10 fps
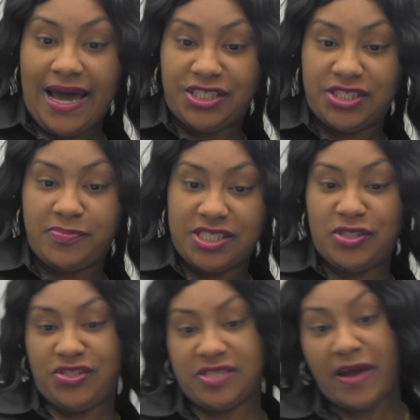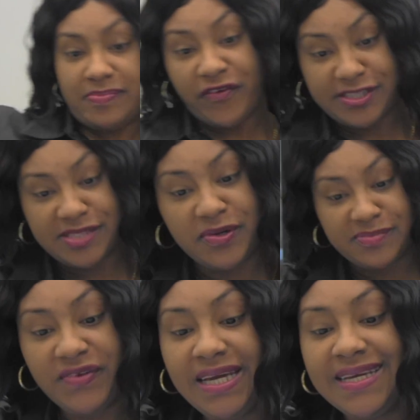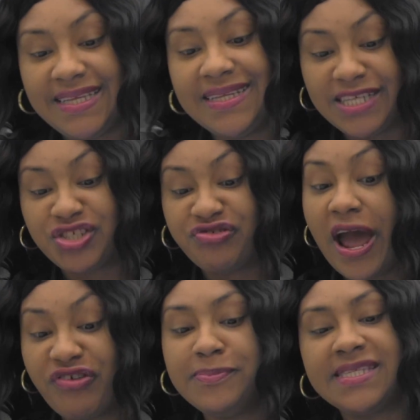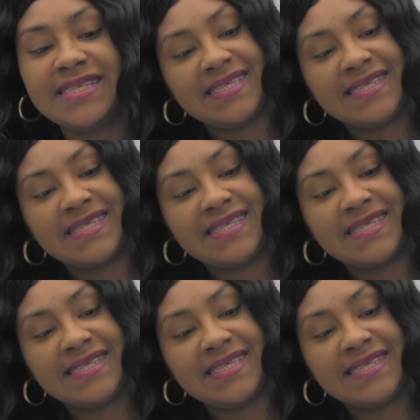I just produced my first movie, The Entrapped.